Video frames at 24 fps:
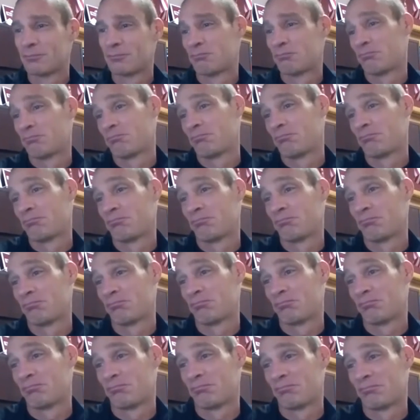
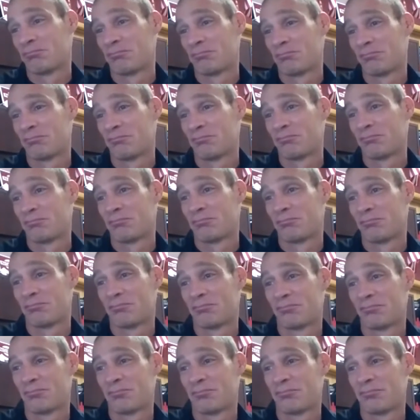
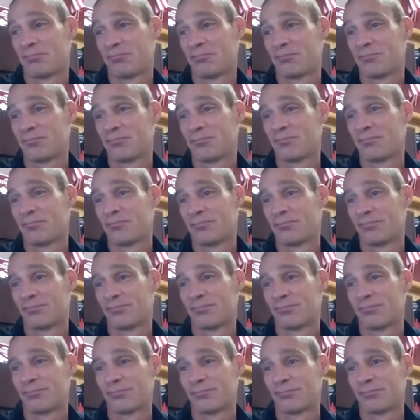
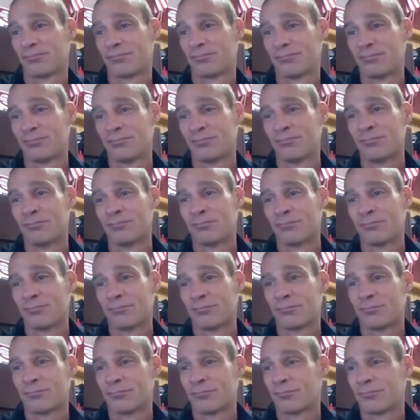
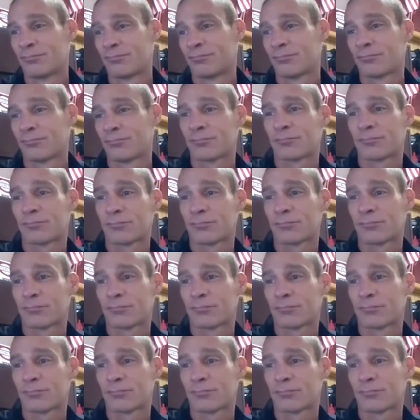[no speech]